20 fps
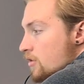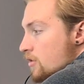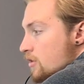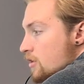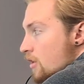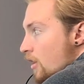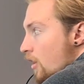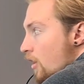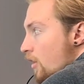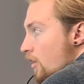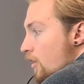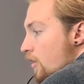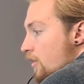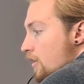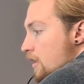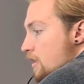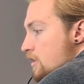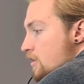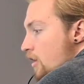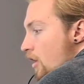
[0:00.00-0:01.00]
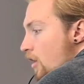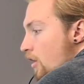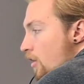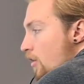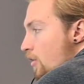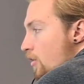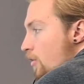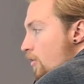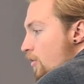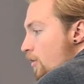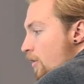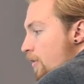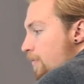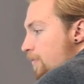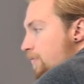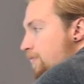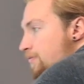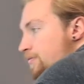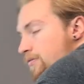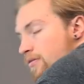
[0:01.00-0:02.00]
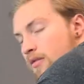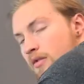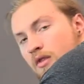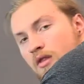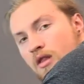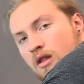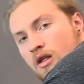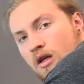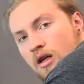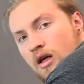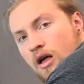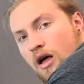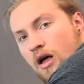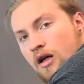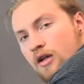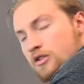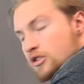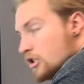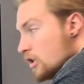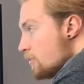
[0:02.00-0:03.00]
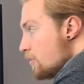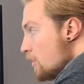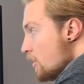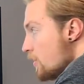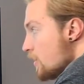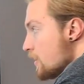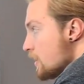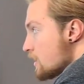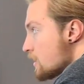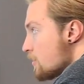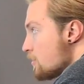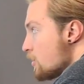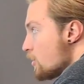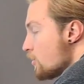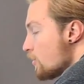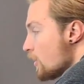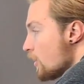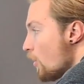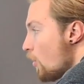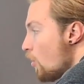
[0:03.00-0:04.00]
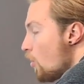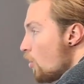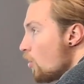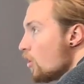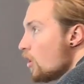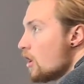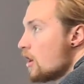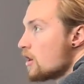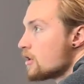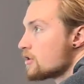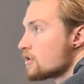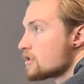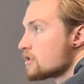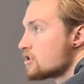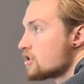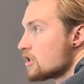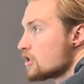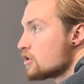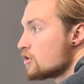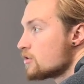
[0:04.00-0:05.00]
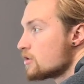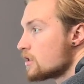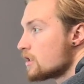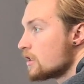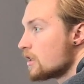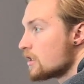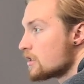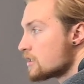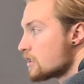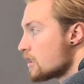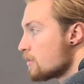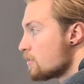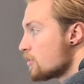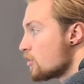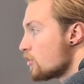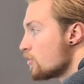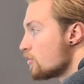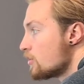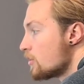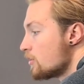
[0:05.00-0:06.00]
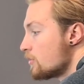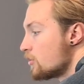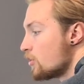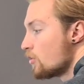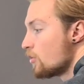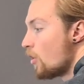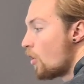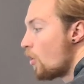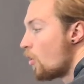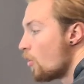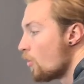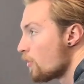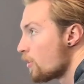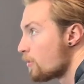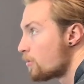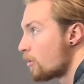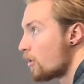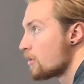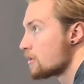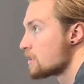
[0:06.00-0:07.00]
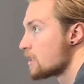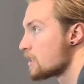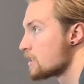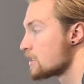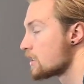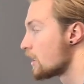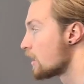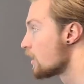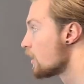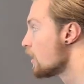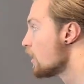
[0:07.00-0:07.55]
so there's no GPU in this computer at all. So it's just using the CPU to do all the processing.